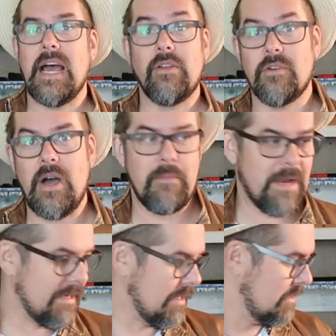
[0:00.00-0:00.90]
I don't know how
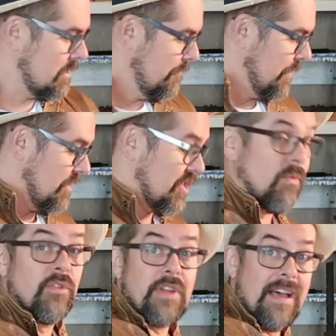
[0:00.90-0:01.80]
many it is.
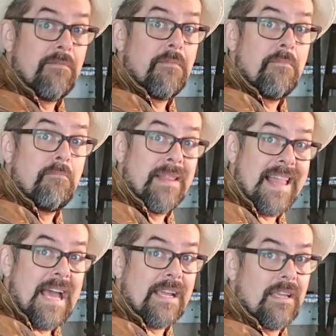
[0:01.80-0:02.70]
You want to have
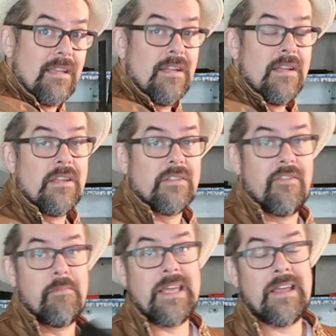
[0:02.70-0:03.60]
black. So
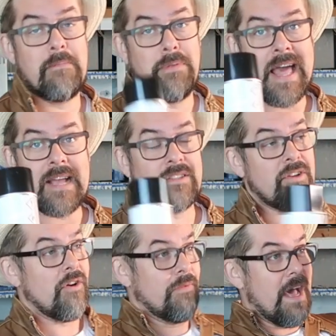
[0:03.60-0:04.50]
there will be a black
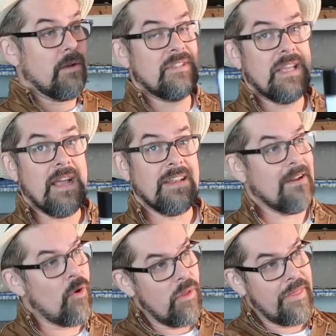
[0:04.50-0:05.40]
star on the outside,
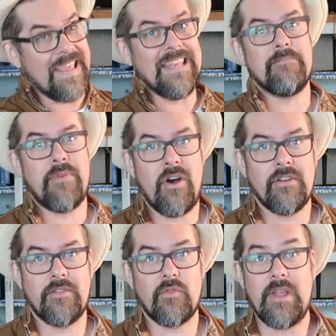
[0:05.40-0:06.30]
and all the inner part
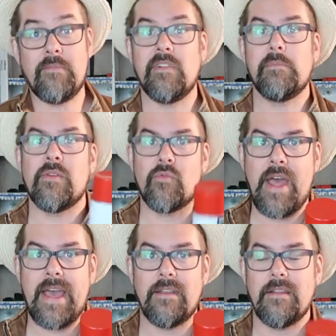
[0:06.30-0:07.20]
of the rim will be
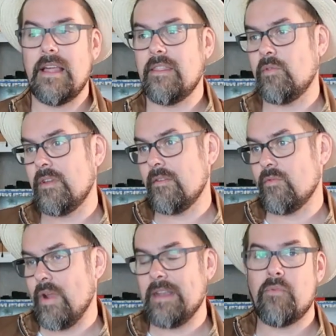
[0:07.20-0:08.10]
red, and then the
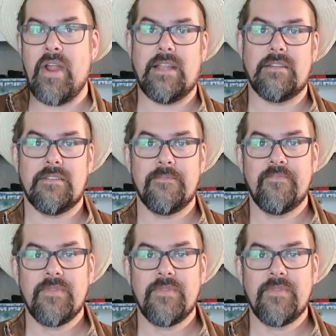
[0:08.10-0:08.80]
red brakes.